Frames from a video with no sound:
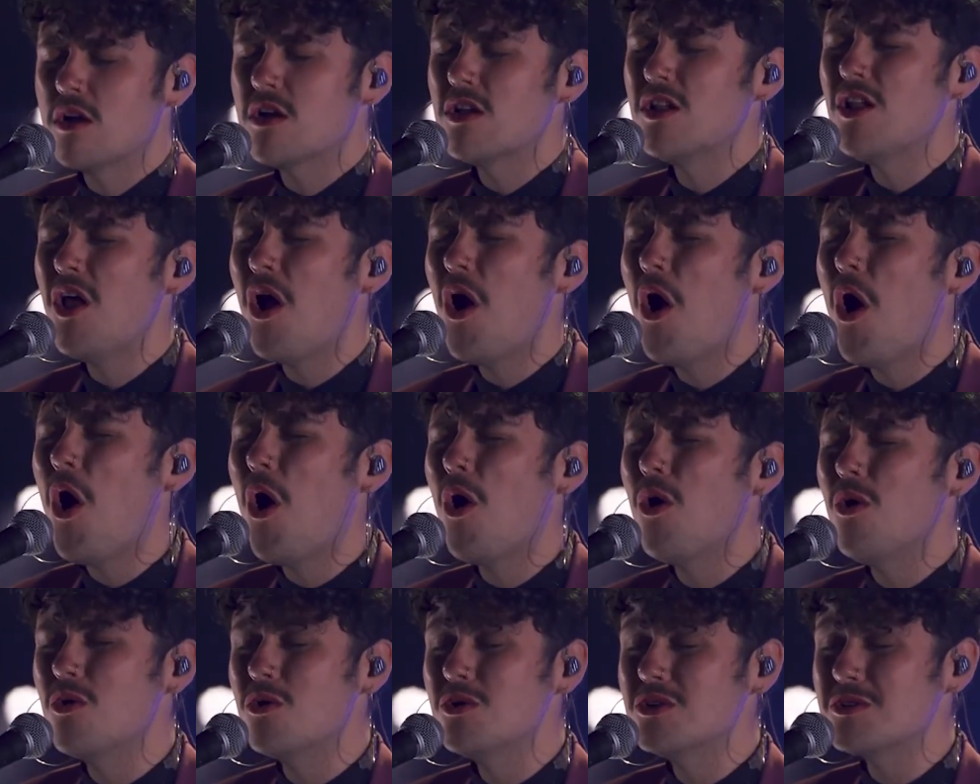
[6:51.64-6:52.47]

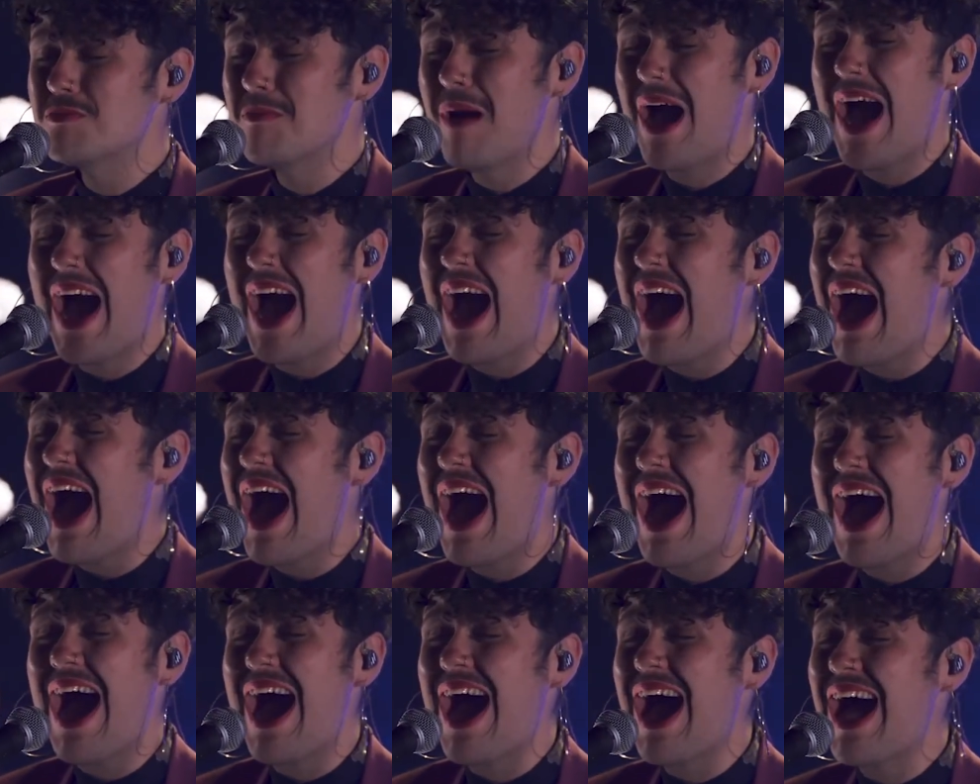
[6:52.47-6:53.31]
Close my
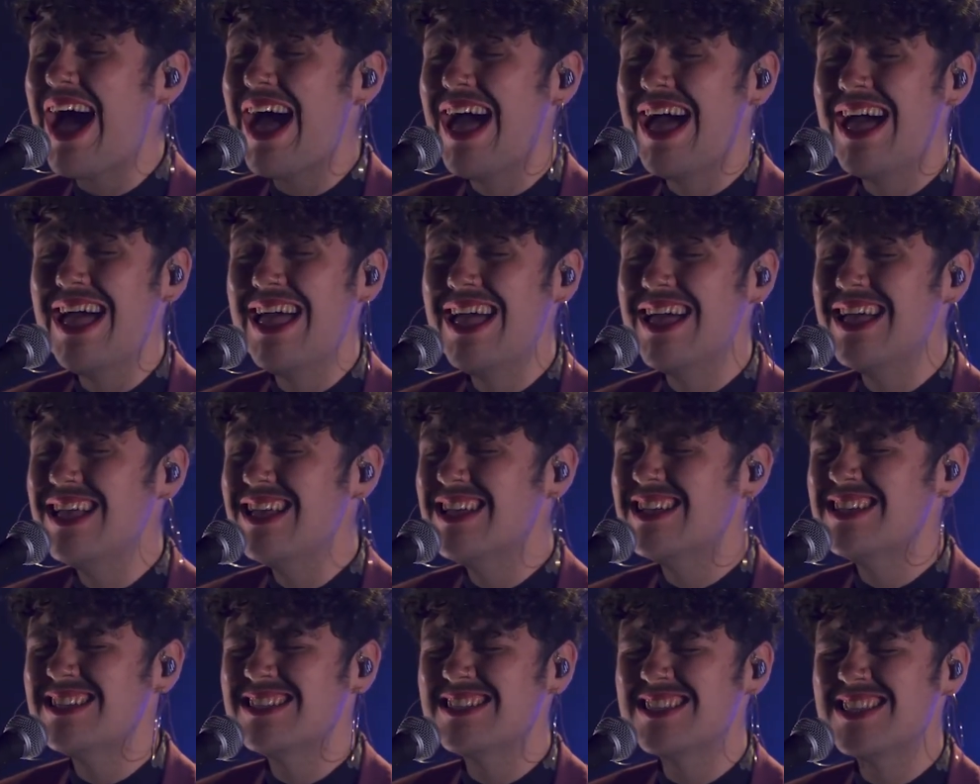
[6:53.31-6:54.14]

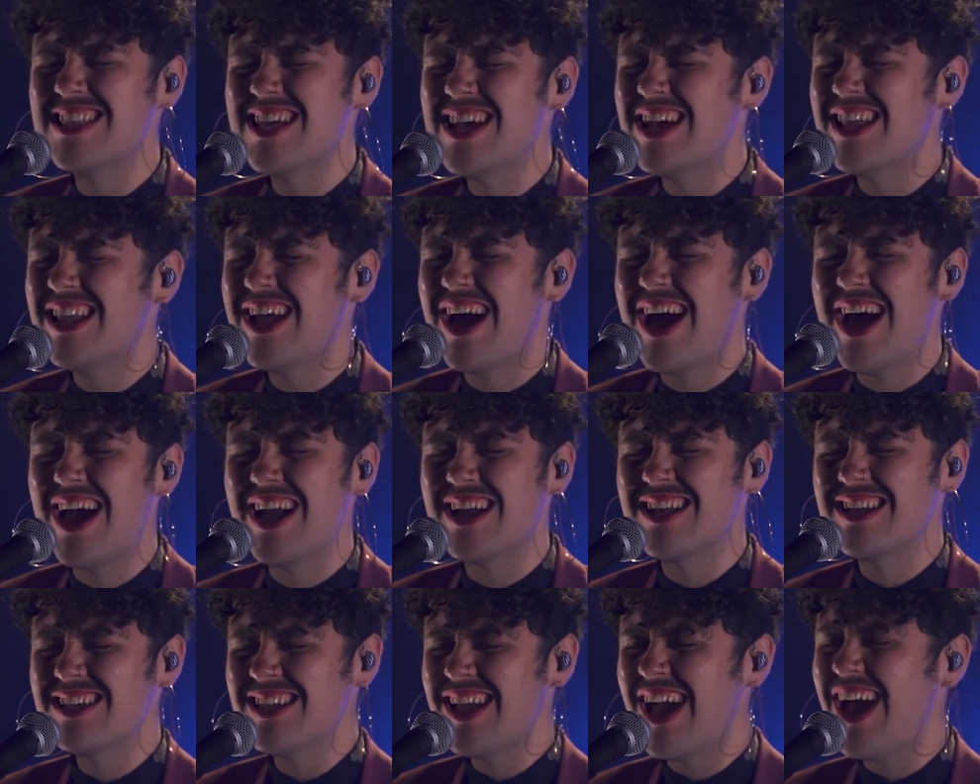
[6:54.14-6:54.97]
eyes, then
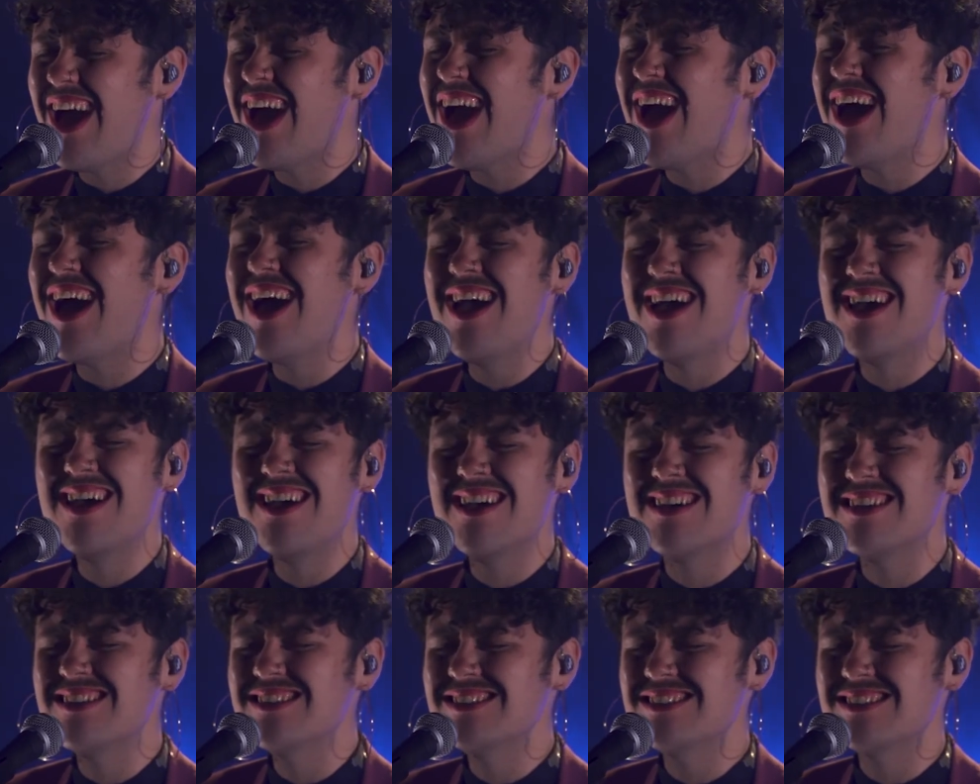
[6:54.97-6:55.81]
I
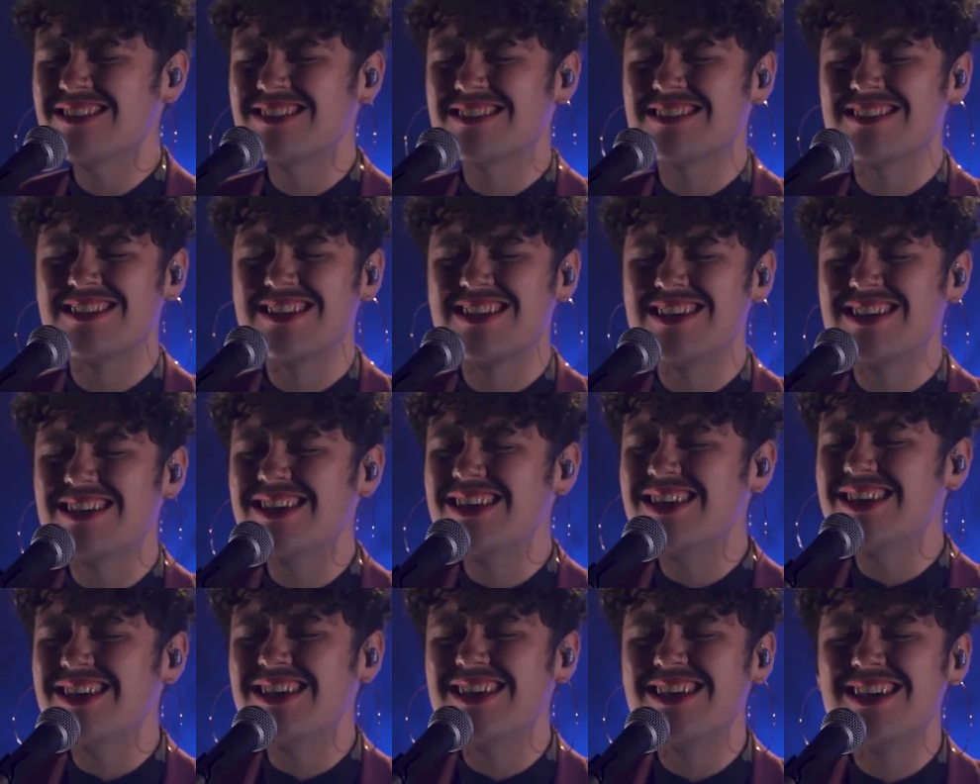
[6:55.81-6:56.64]
can't
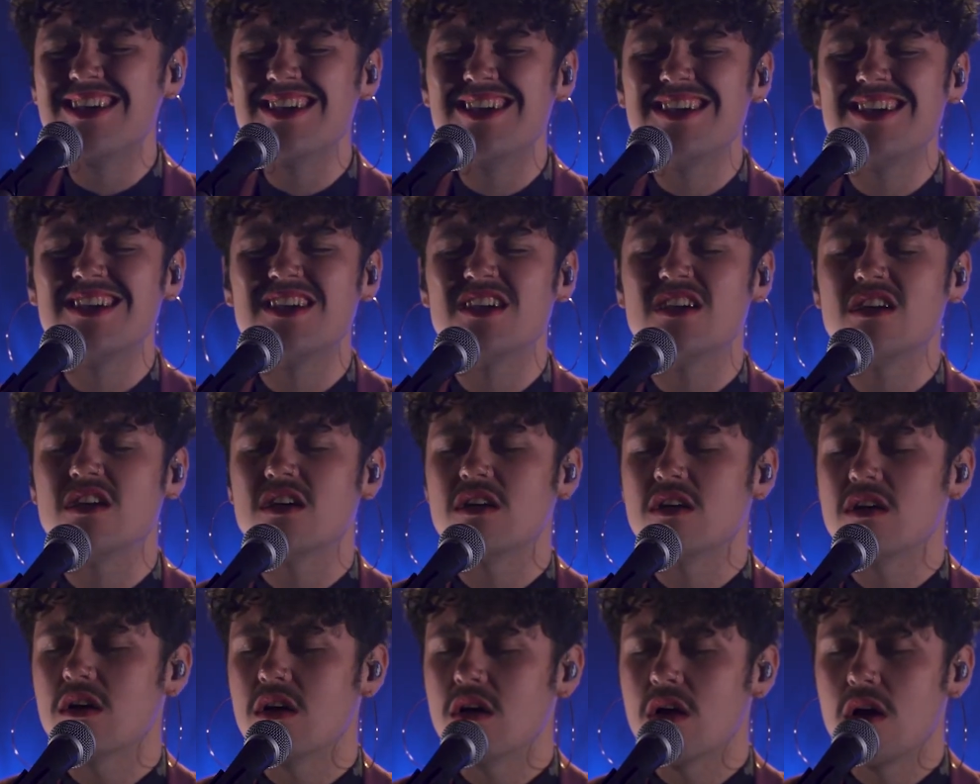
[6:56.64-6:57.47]
see
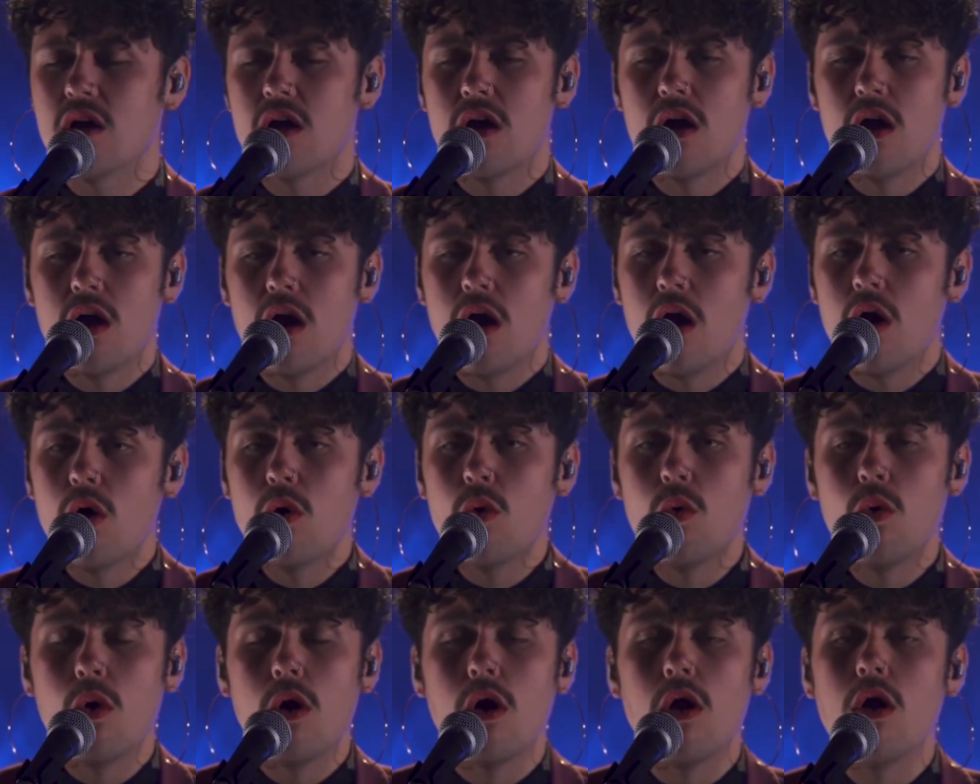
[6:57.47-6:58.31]
a
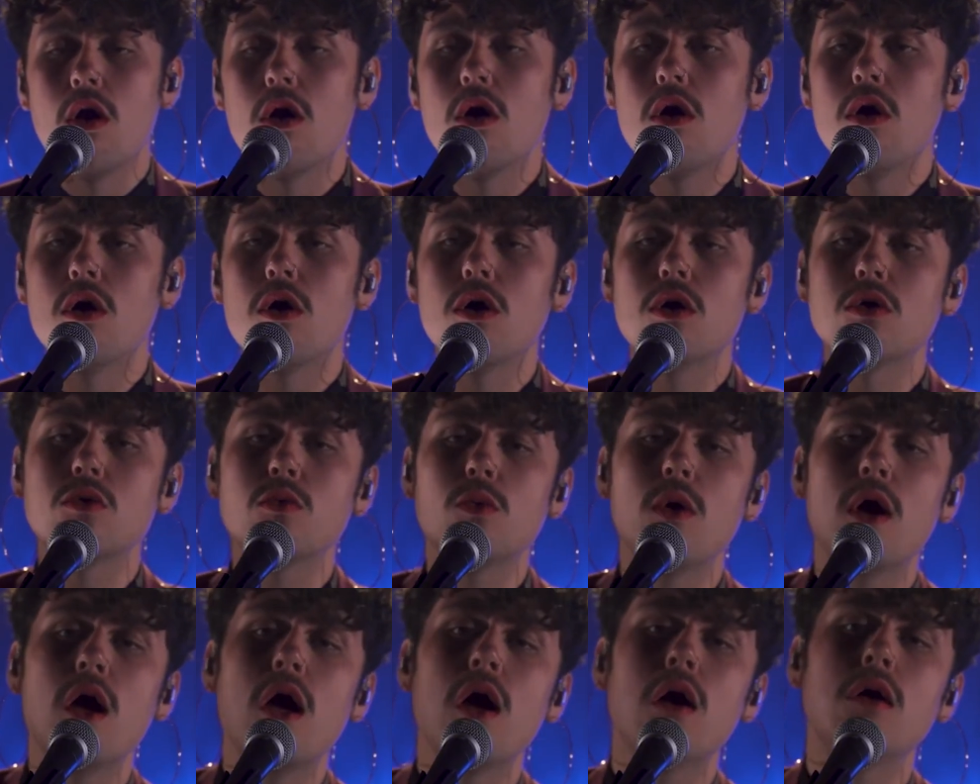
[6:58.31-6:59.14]
world
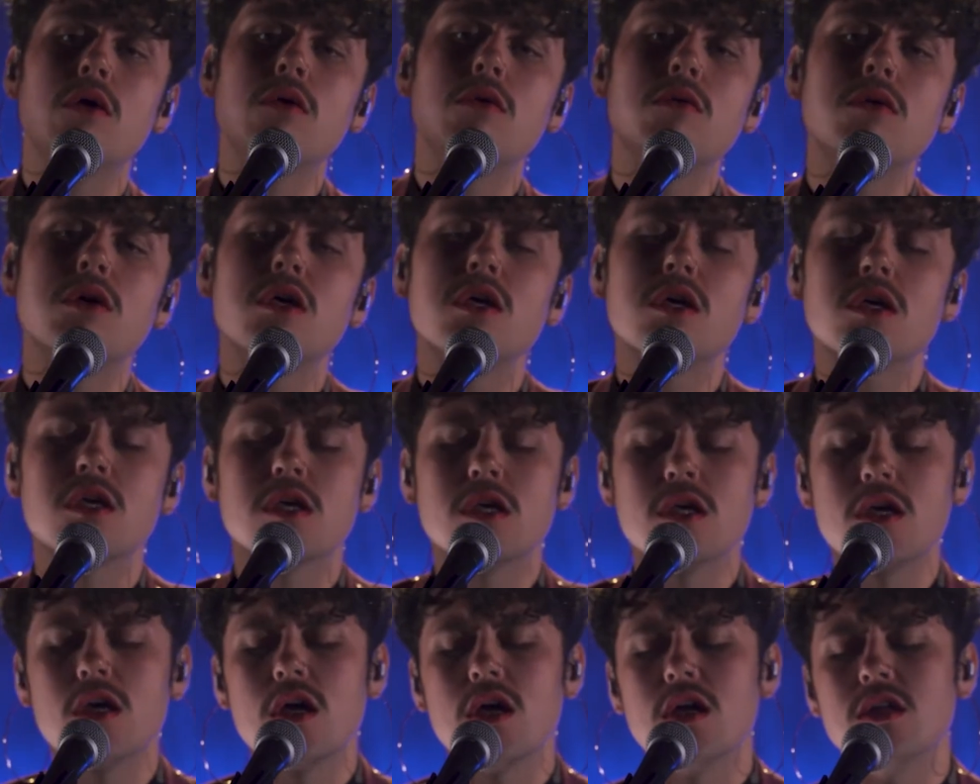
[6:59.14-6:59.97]
where we
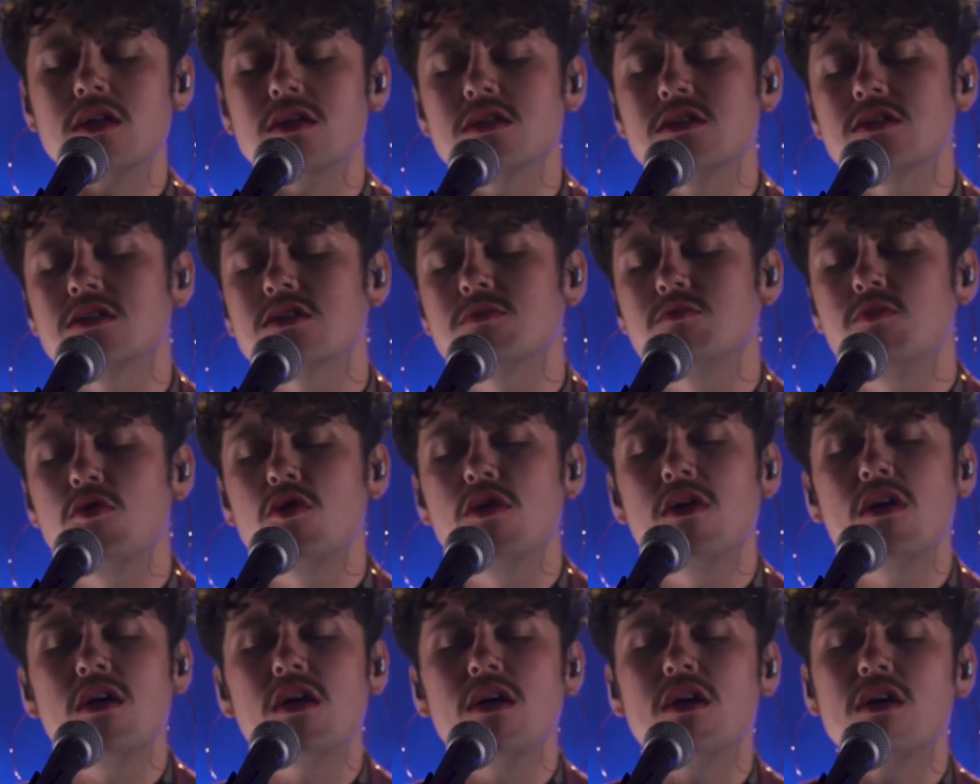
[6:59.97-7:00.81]
can
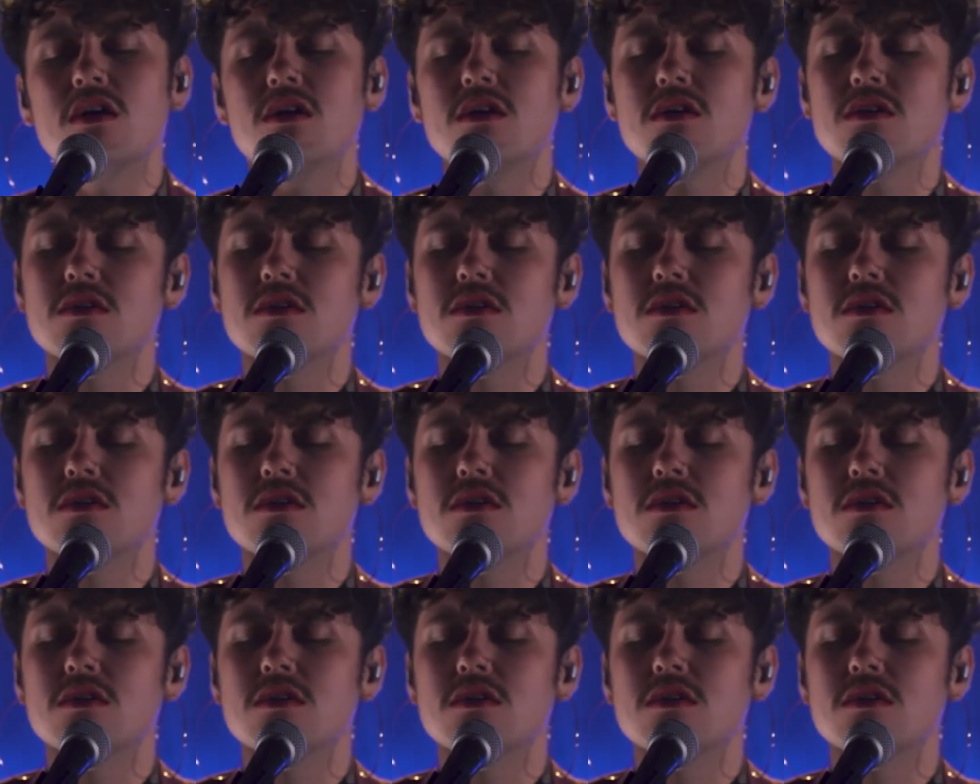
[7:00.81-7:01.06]
express